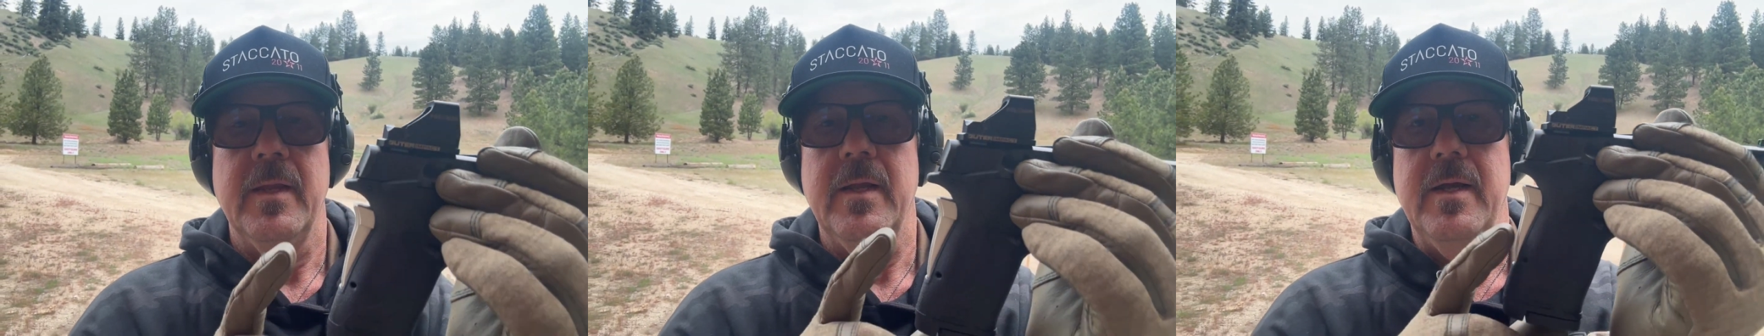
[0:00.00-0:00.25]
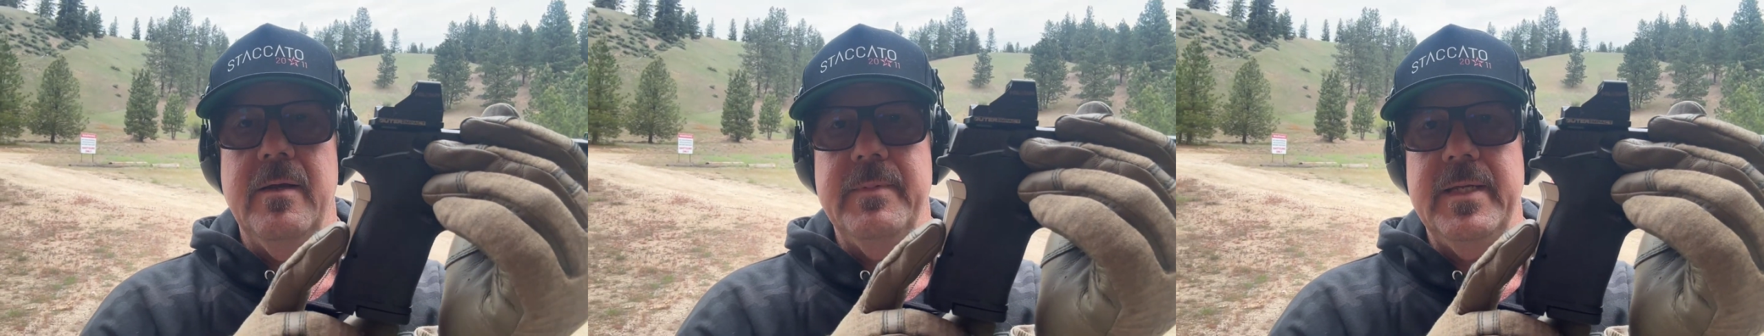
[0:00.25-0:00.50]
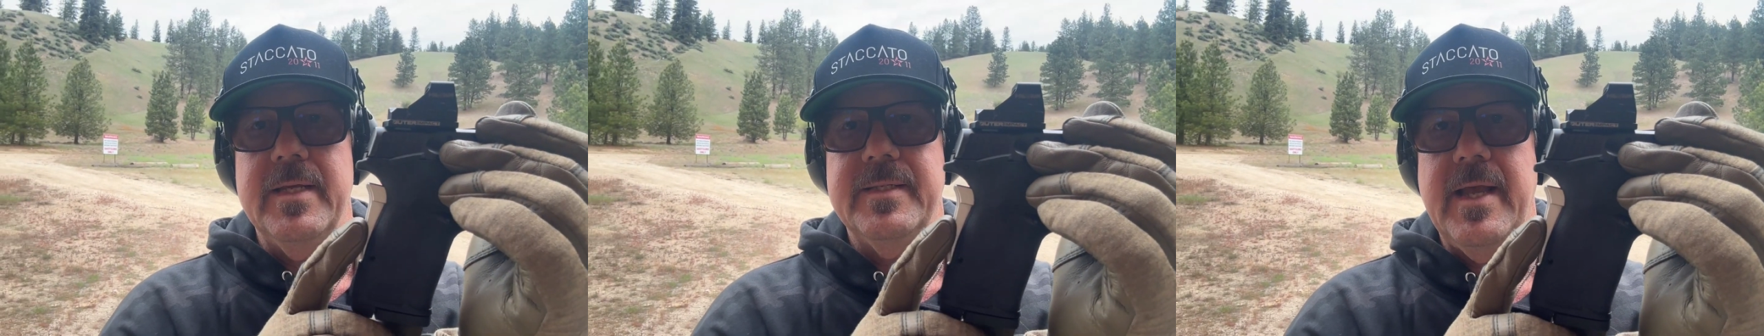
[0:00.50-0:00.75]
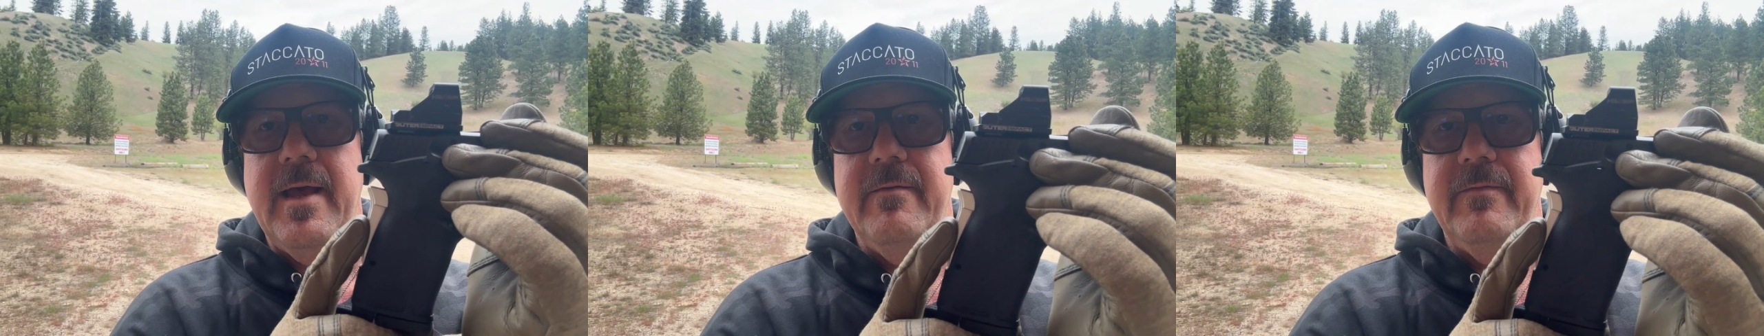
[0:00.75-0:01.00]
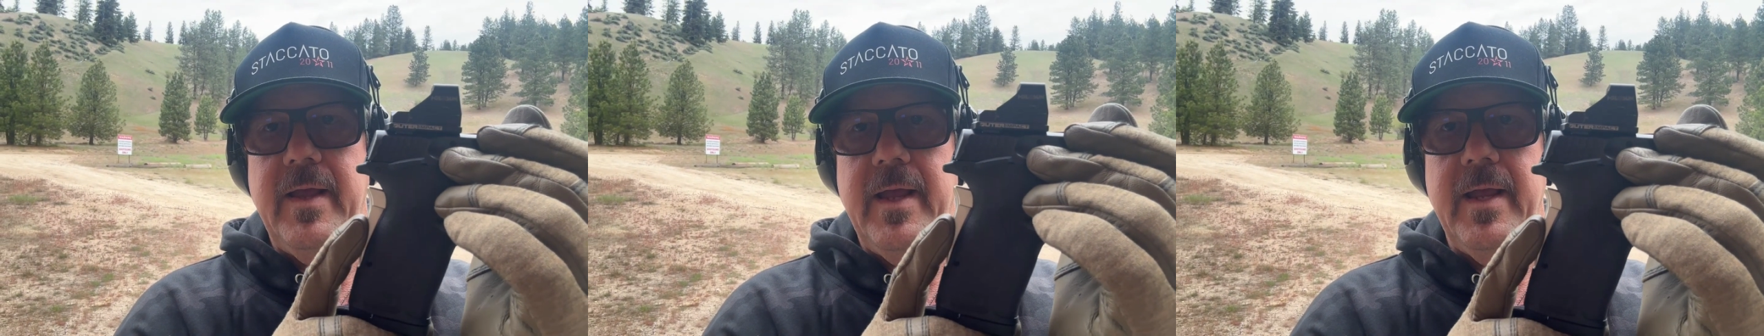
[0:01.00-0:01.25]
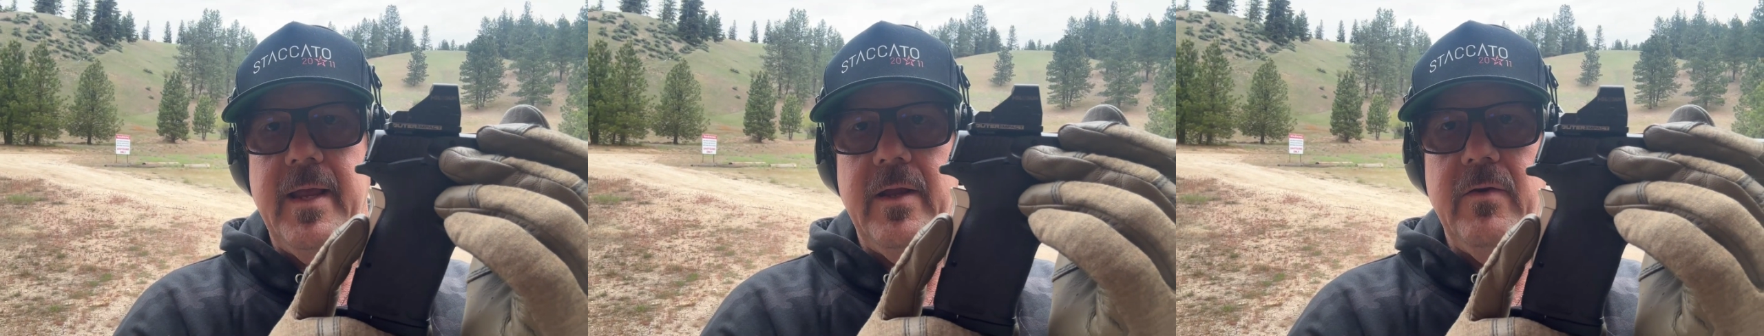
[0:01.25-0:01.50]
It does have
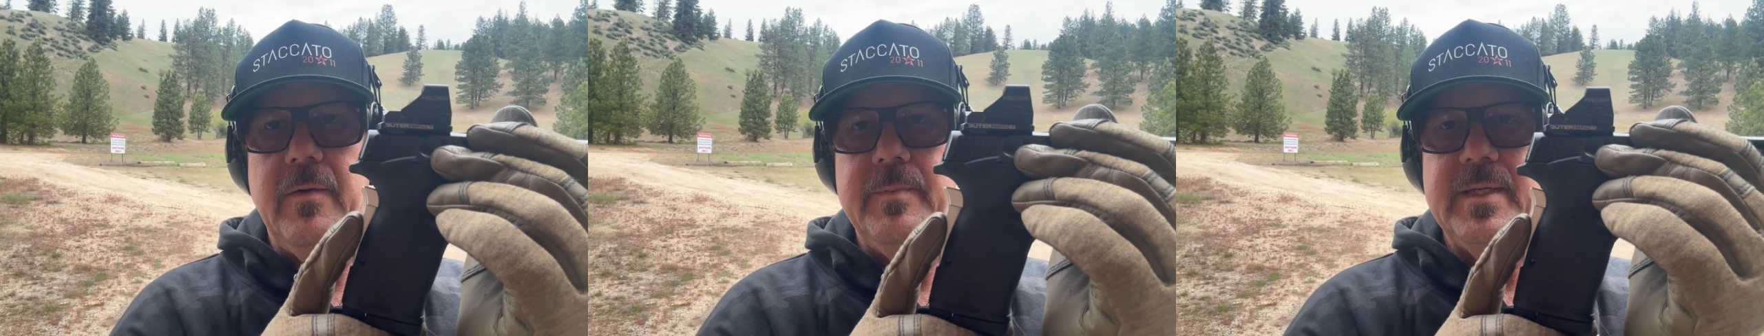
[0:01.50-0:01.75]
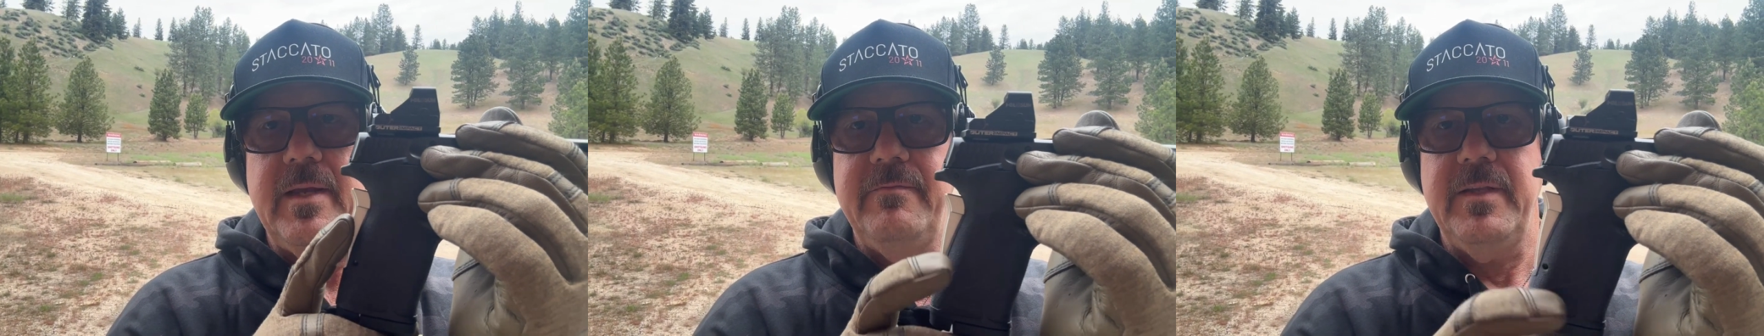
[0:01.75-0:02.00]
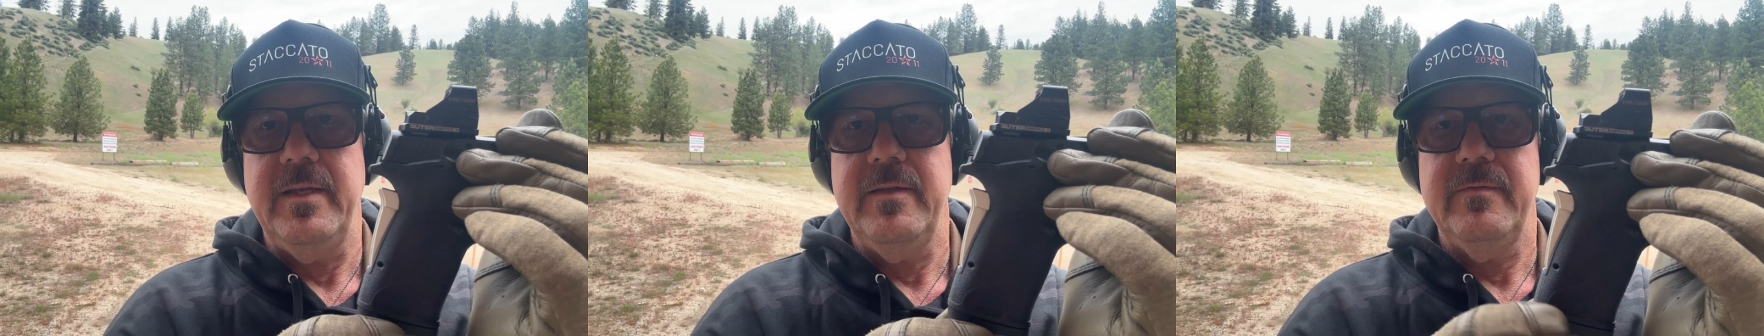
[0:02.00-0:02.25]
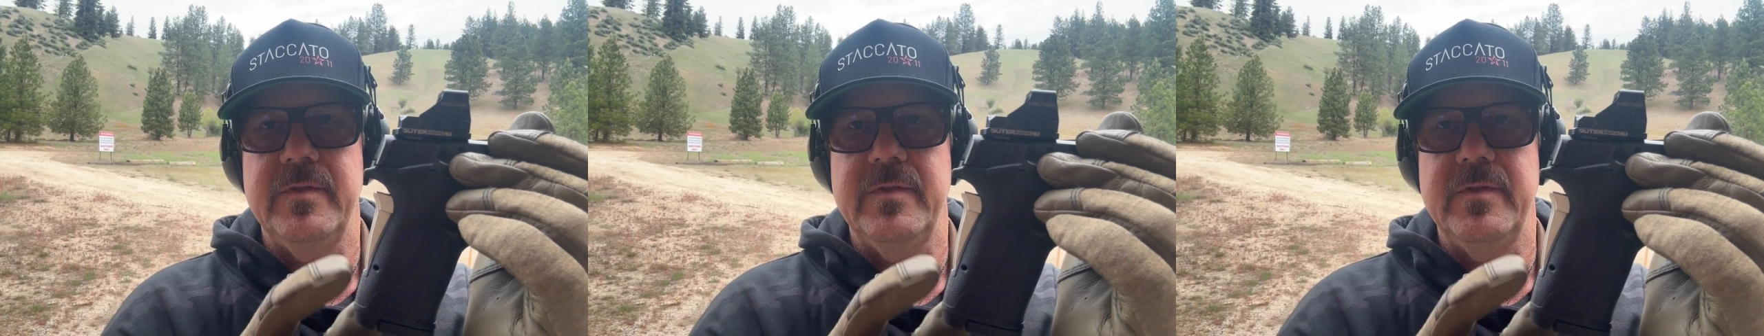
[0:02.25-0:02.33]
a grip safety,